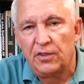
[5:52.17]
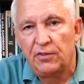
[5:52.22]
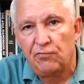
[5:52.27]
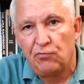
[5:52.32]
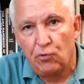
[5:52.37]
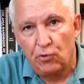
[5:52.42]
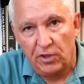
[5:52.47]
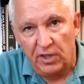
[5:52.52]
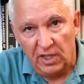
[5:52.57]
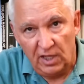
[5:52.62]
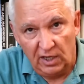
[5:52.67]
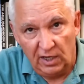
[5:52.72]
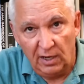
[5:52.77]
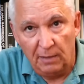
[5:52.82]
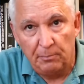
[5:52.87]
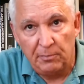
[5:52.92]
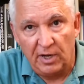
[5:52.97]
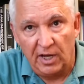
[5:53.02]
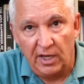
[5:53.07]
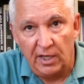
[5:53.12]
for the
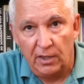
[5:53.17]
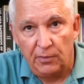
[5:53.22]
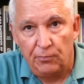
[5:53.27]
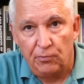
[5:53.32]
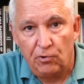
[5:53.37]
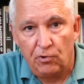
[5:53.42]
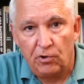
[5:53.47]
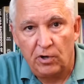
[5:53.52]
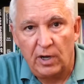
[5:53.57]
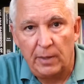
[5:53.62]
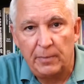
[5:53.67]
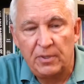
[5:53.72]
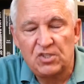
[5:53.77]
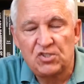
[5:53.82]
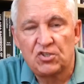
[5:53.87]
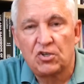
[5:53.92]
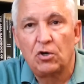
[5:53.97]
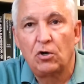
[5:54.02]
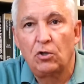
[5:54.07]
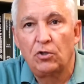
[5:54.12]
alumni of the program.
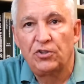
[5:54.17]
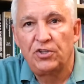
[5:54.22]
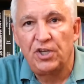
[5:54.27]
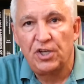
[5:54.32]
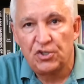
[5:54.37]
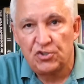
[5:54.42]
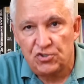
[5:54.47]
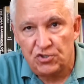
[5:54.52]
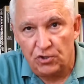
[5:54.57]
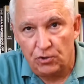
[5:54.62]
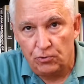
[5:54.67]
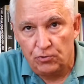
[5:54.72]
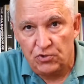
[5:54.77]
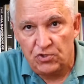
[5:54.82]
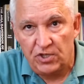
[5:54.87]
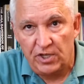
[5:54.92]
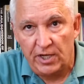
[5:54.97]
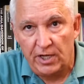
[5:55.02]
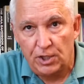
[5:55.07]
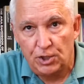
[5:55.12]
It's called the
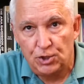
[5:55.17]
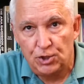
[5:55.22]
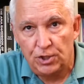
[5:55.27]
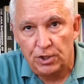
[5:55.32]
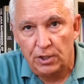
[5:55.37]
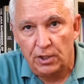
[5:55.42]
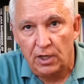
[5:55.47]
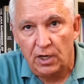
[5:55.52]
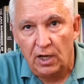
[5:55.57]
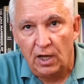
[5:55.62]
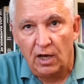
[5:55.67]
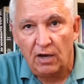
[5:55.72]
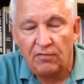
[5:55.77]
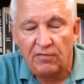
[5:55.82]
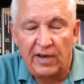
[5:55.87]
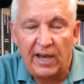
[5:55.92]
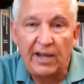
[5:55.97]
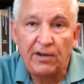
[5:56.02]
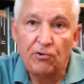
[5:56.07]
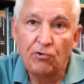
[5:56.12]
Association of
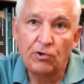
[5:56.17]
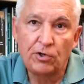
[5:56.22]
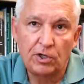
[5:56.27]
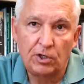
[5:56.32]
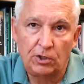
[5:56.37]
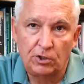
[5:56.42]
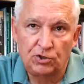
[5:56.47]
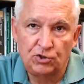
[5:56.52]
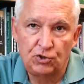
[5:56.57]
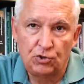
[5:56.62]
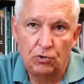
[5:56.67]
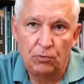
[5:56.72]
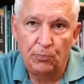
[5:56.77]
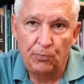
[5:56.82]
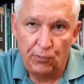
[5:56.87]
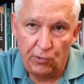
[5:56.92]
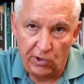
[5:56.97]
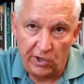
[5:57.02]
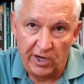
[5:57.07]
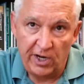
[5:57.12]
Agricultural
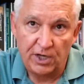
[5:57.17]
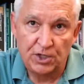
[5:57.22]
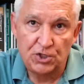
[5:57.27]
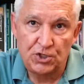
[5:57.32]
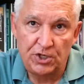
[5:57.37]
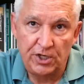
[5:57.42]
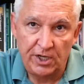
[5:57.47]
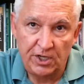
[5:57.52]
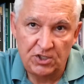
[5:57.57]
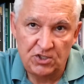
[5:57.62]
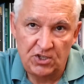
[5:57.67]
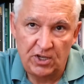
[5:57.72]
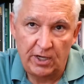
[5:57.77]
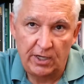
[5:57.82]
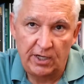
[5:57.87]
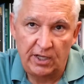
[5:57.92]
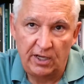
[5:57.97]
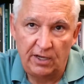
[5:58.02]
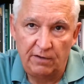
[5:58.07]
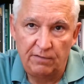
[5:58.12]
Production
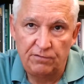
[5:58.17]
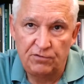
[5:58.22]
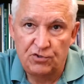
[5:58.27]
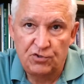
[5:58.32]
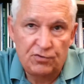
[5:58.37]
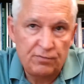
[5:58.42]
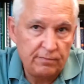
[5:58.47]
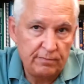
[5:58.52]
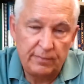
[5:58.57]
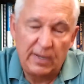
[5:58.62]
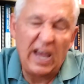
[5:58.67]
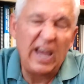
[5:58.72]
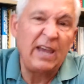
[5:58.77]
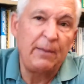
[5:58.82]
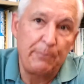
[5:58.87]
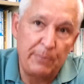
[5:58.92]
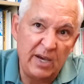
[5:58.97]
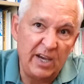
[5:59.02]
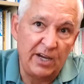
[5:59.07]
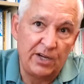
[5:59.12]
Executives,
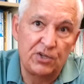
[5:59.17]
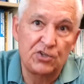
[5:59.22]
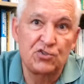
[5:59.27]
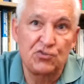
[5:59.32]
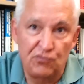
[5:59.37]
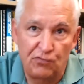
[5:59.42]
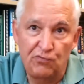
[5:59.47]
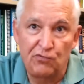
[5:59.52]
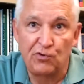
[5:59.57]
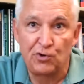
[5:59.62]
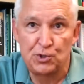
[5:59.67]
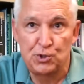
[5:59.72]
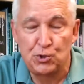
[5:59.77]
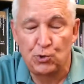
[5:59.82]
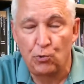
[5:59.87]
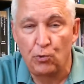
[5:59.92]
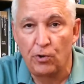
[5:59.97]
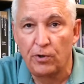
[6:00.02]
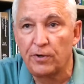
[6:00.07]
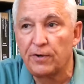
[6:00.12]
AAPEX for
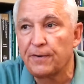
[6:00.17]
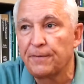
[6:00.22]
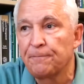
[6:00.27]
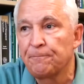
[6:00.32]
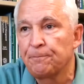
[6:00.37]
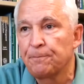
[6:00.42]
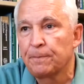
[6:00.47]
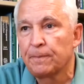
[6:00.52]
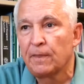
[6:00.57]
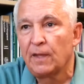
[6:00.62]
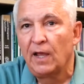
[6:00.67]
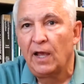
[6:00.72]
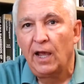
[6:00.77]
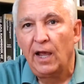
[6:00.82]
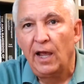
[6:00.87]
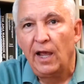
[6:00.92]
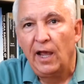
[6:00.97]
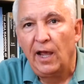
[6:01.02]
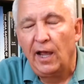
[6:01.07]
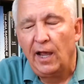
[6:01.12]
short.
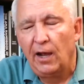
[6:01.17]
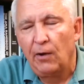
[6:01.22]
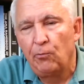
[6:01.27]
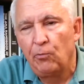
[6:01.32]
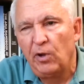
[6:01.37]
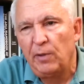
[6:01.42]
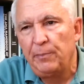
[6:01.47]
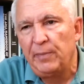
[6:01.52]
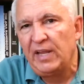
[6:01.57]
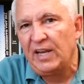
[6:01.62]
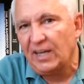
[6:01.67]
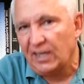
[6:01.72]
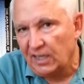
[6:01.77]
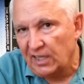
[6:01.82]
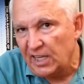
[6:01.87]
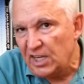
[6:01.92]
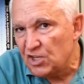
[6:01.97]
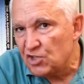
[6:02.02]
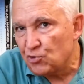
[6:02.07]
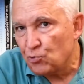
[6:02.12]
And we meet at
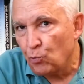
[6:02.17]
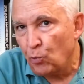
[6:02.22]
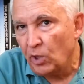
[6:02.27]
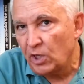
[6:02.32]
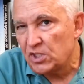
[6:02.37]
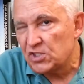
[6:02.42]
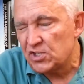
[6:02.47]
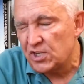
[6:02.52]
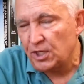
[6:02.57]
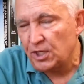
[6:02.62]
least once